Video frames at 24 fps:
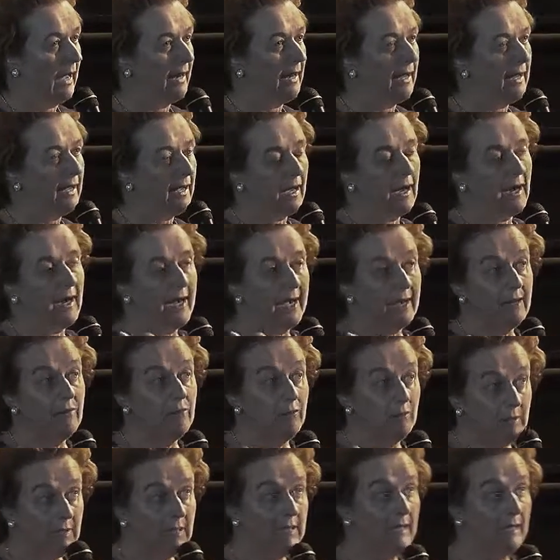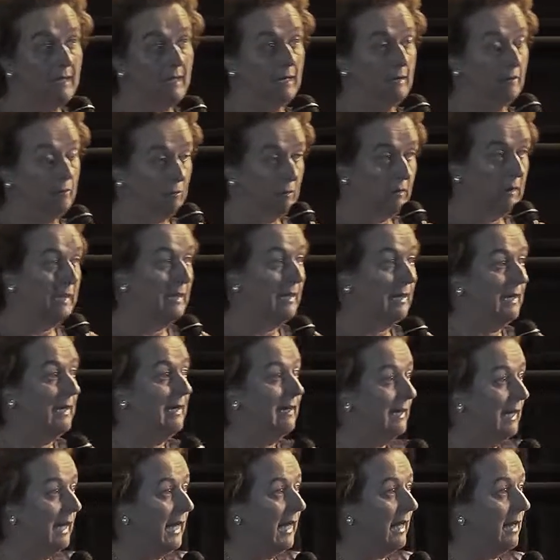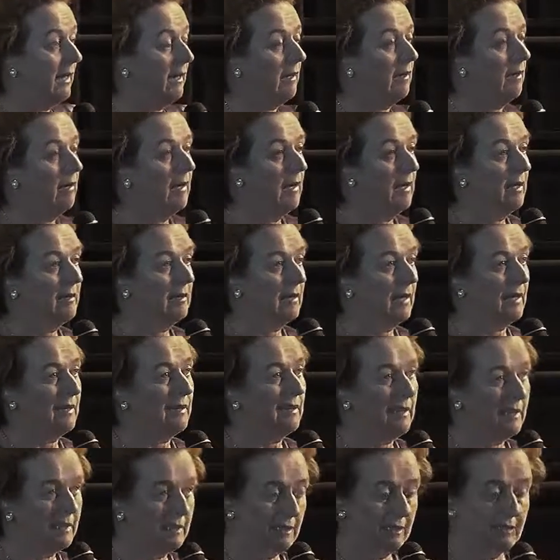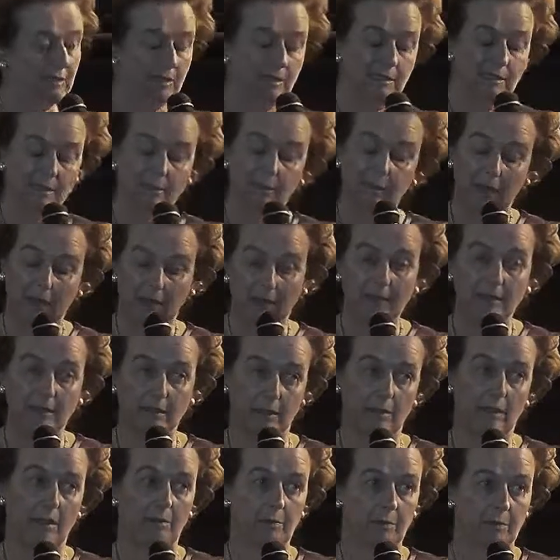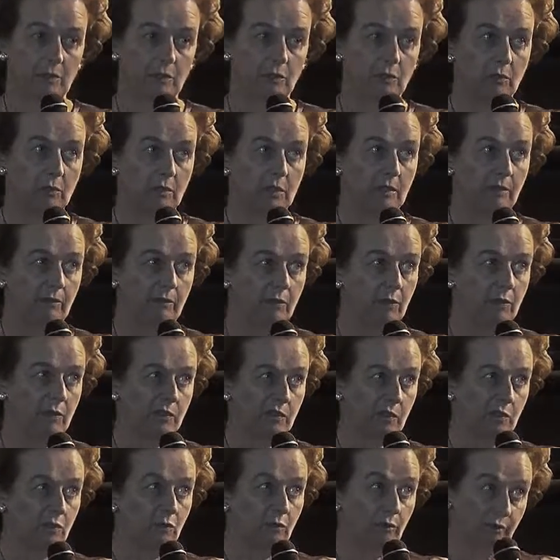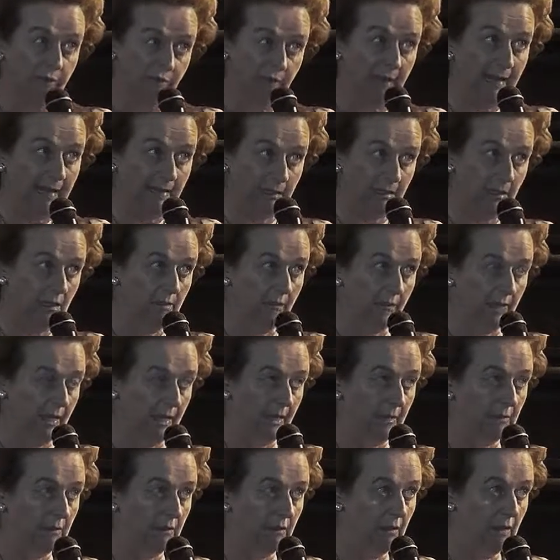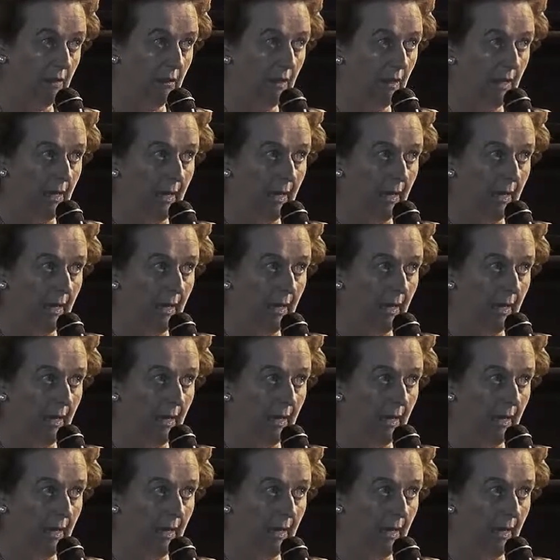And I really, really think that this is a splendid opportunity for us to reflect on that.